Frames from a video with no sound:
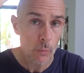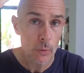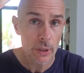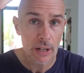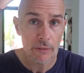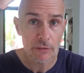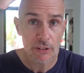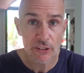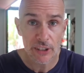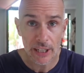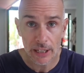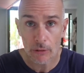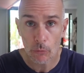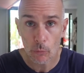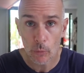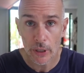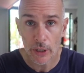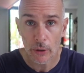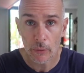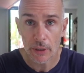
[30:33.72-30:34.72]
We'd have a
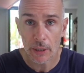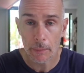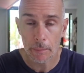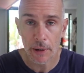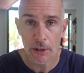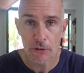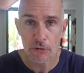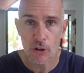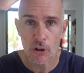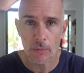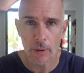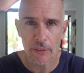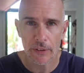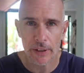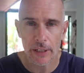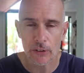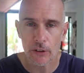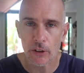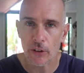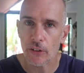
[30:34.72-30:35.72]
second window in the bedroom. I
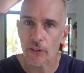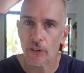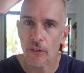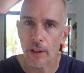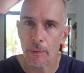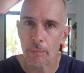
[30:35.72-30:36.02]
think I touched on